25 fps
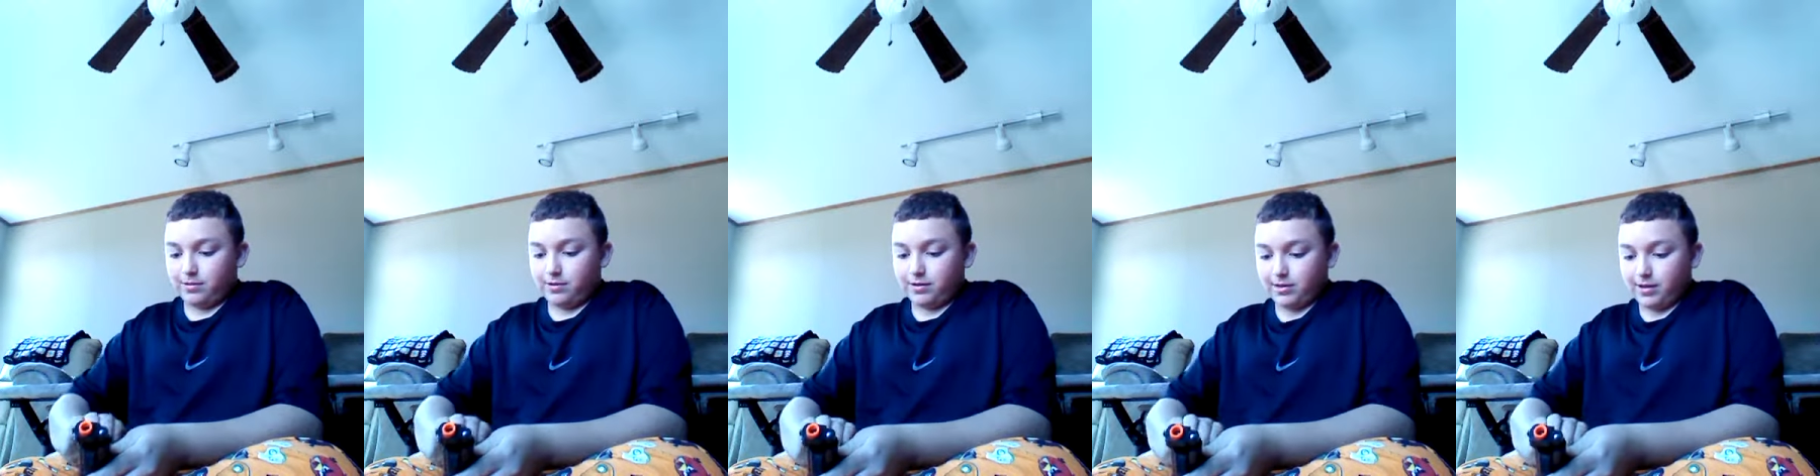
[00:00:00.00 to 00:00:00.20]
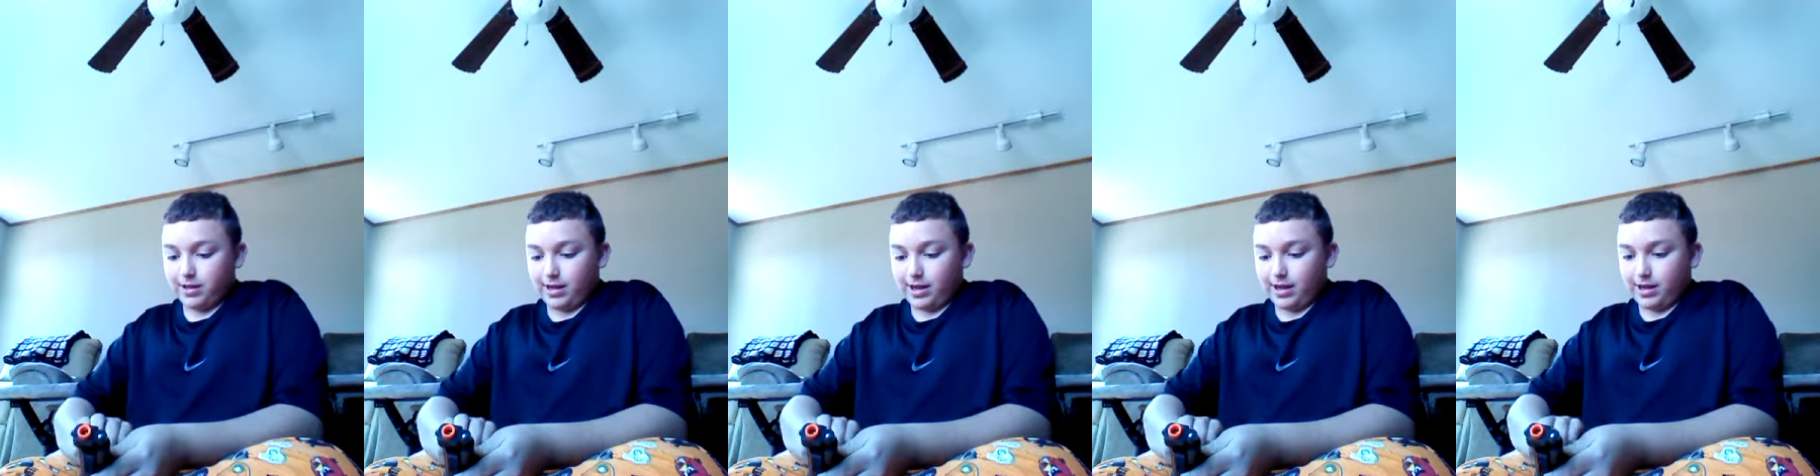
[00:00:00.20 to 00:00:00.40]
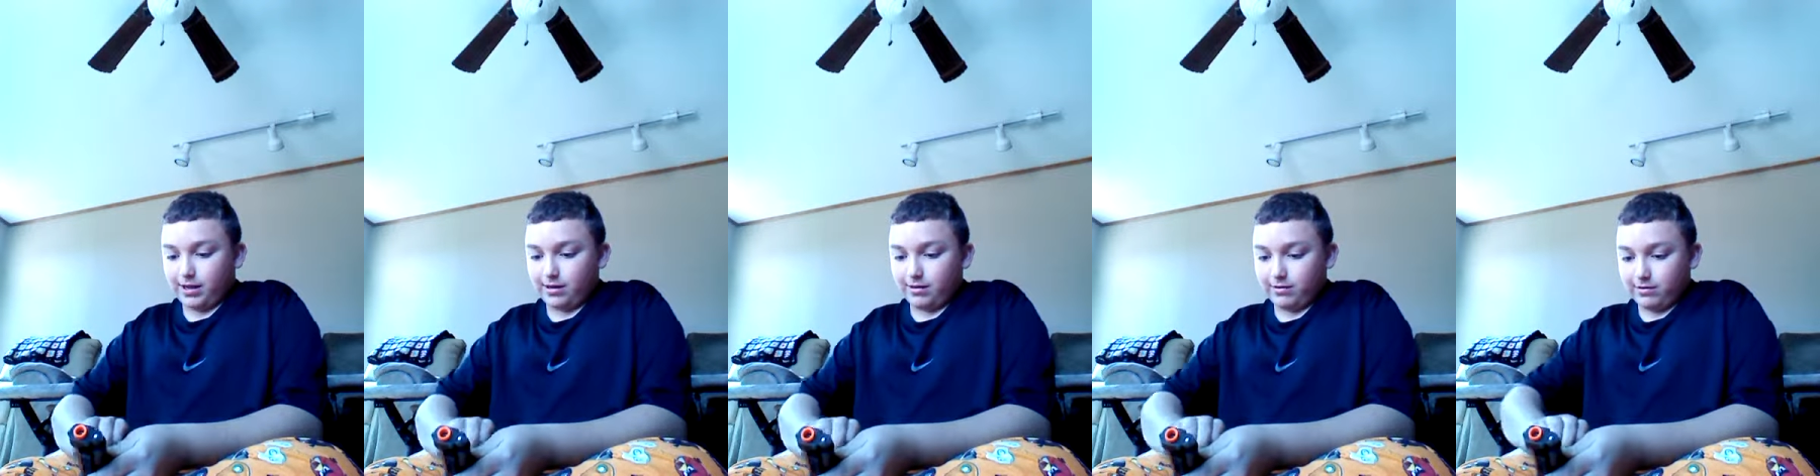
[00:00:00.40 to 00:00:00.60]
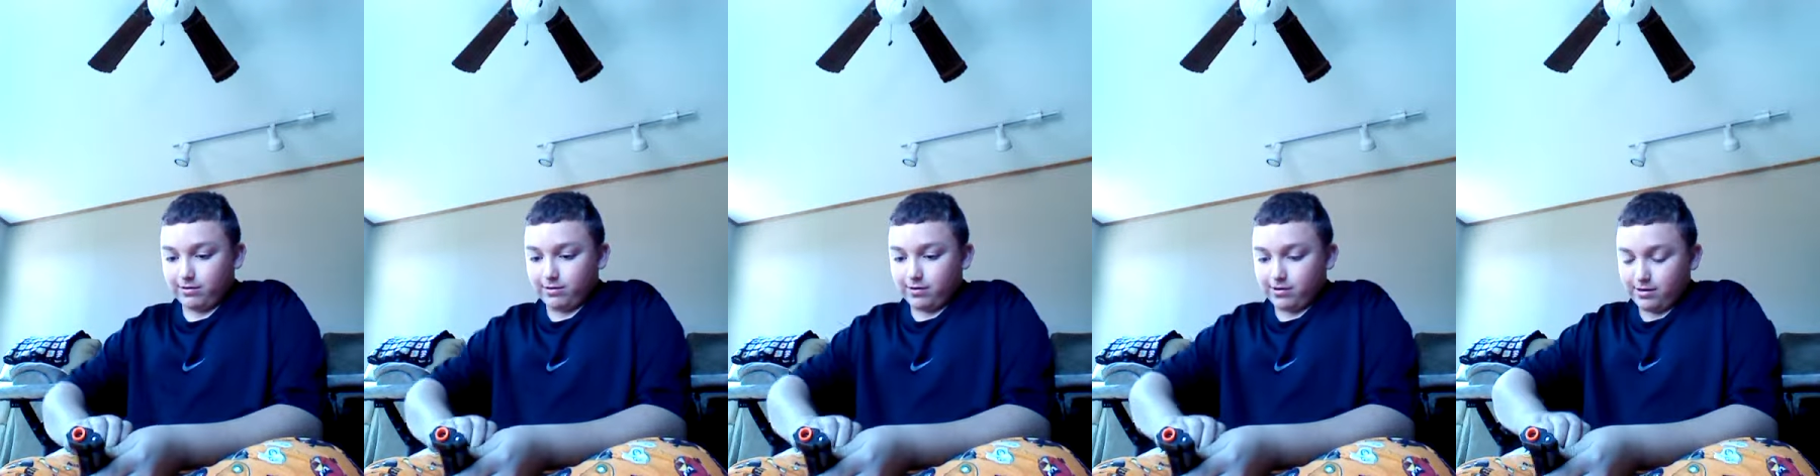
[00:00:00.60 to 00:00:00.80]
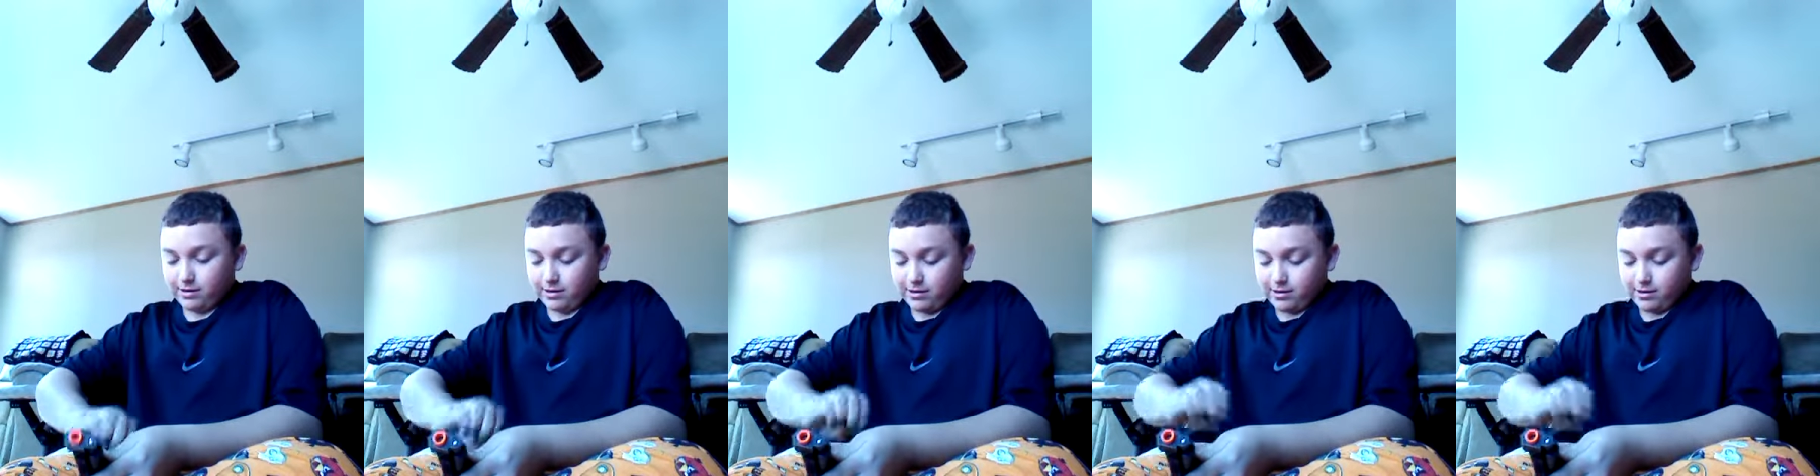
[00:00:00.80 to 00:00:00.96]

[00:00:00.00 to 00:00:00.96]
this out,